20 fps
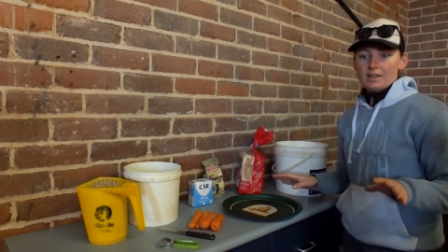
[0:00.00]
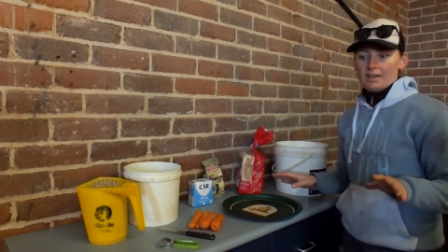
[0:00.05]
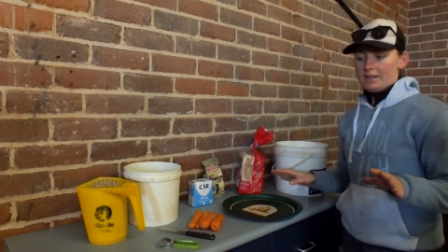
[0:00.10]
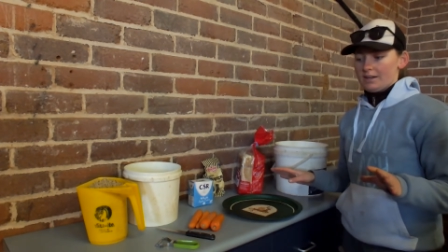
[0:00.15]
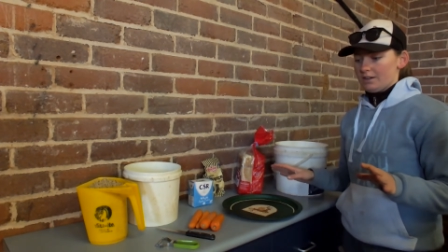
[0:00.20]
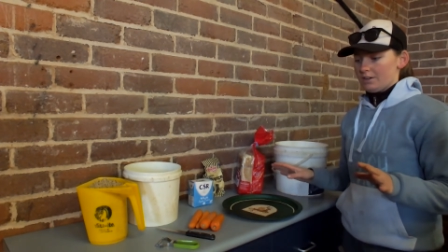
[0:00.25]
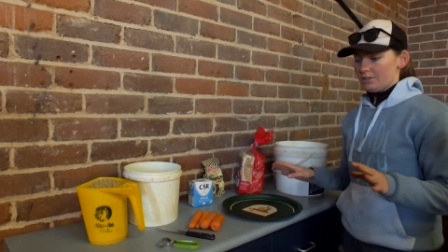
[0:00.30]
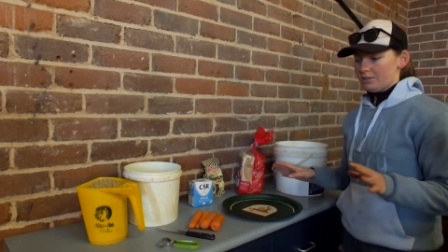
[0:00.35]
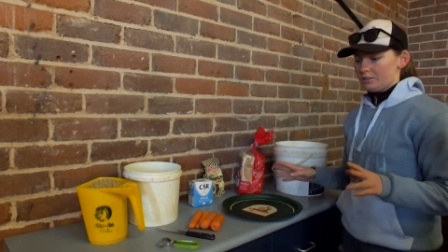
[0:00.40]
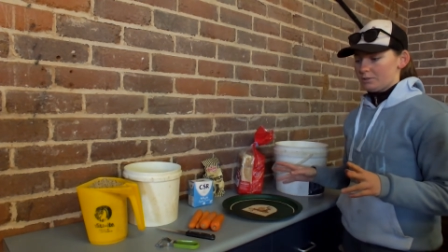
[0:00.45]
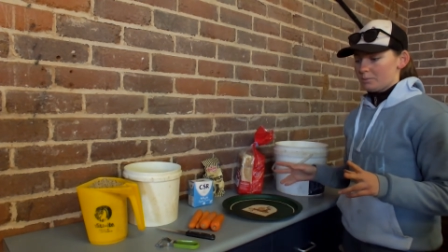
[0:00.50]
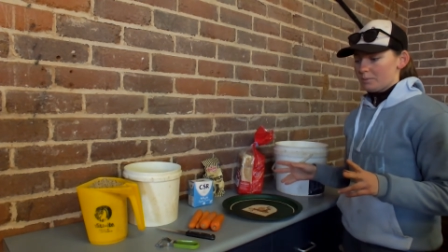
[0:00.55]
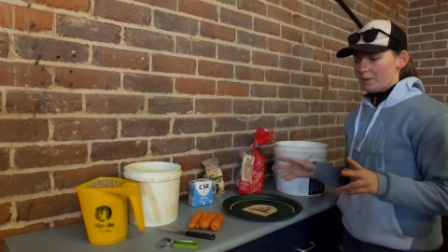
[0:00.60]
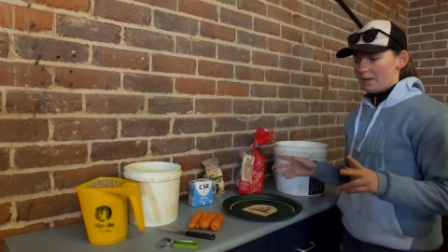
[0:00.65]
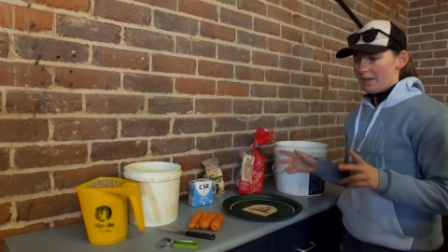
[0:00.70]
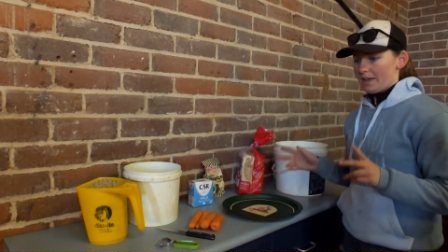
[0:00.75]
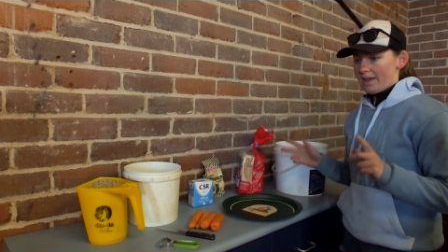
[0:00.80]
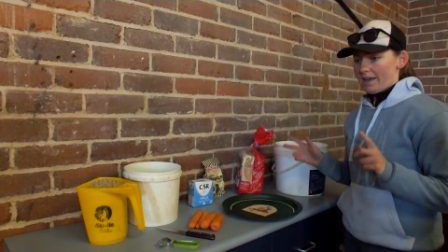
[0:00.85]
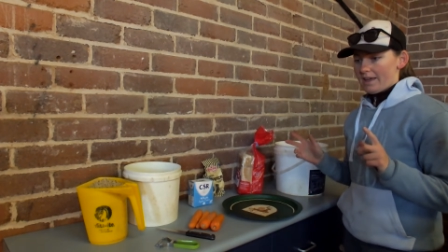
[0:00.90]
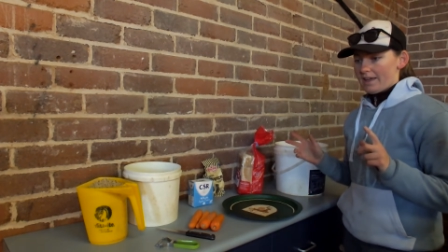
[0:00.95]
It used to
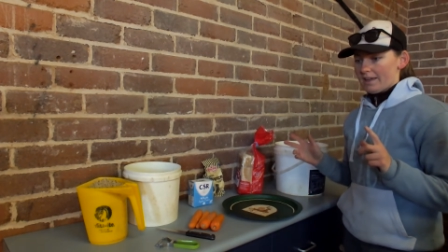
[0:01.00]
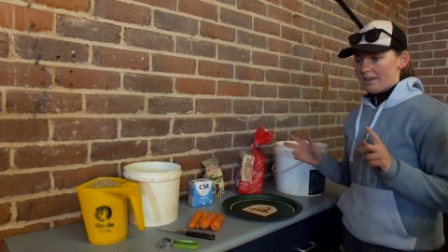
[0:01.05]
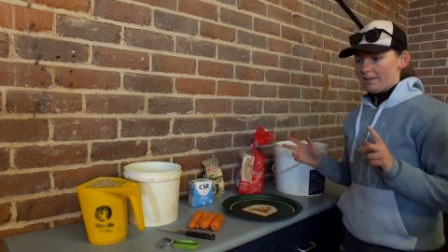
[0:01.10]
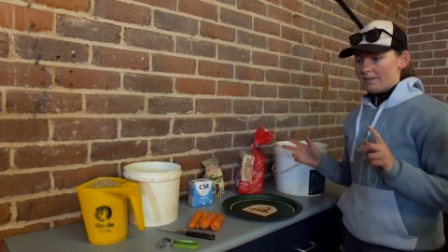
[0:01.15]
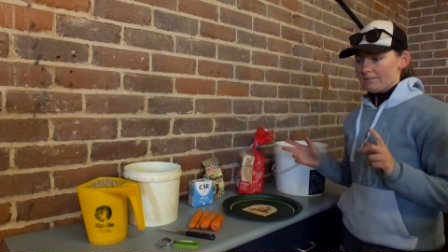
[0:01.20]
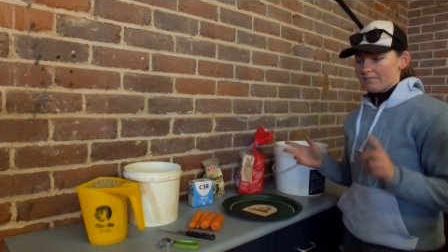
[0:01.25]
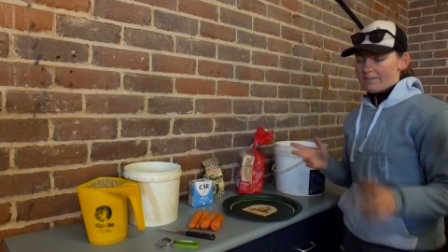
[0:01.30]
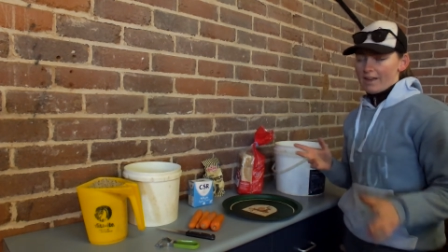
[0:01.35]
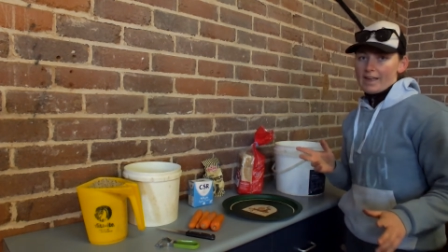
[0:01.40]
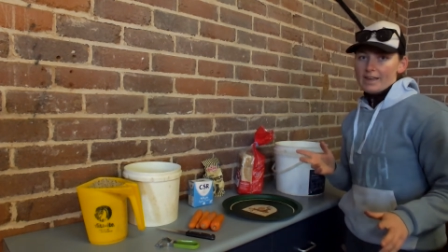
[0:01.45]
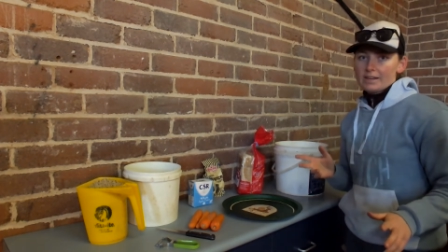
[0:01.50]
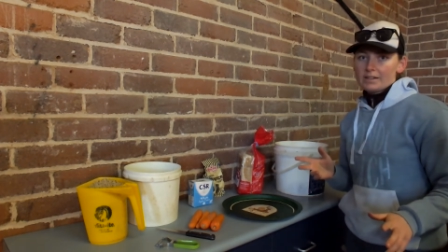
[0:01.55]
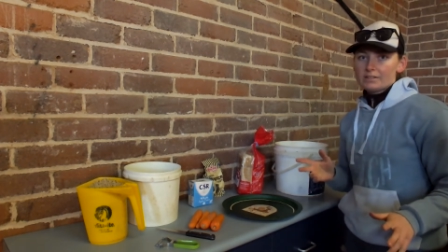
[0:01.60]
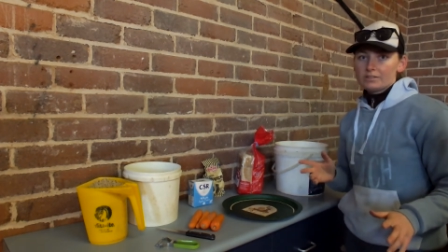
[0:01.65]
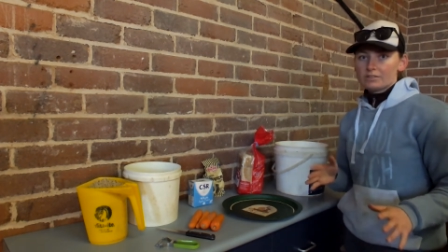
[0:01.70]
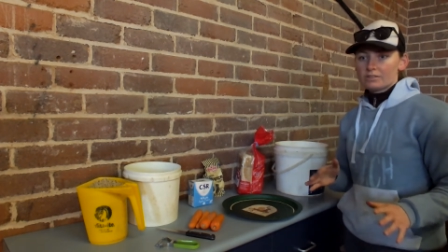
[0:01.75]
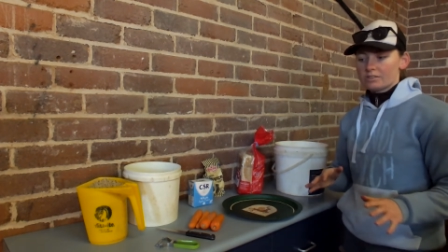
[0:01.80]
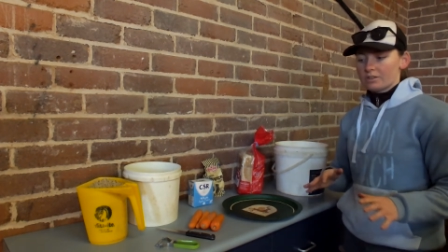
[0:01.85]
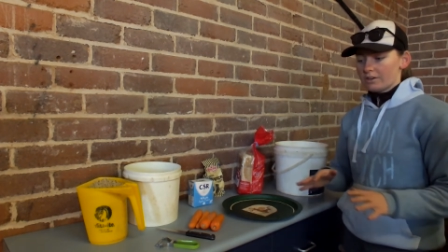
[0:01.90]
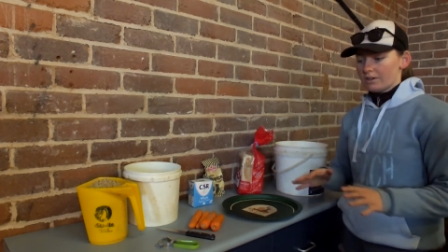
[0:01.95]
be a vet,
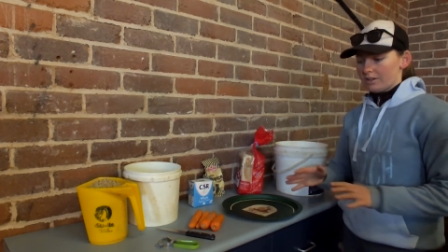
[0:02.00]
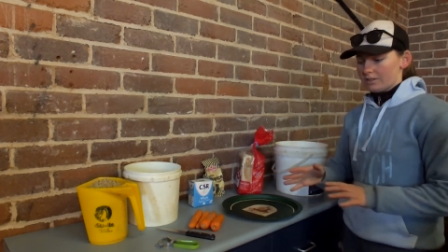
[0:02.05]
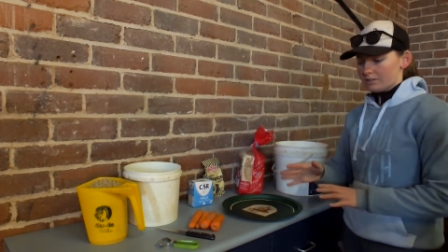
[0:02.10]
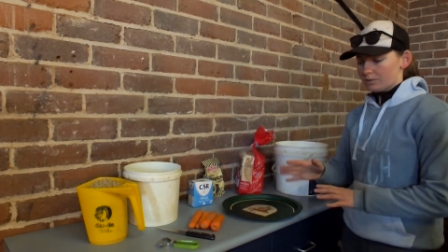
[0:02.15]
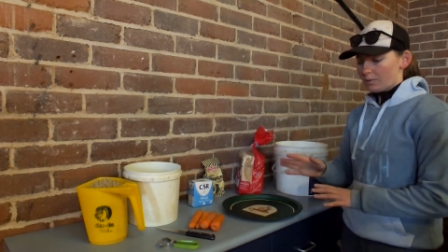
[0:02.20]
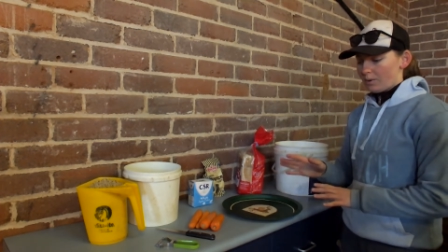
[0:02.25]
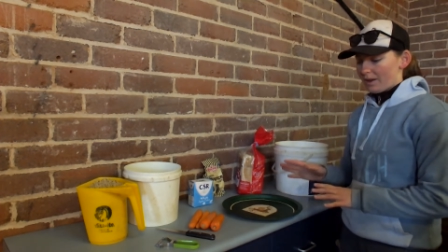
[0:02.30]
so it's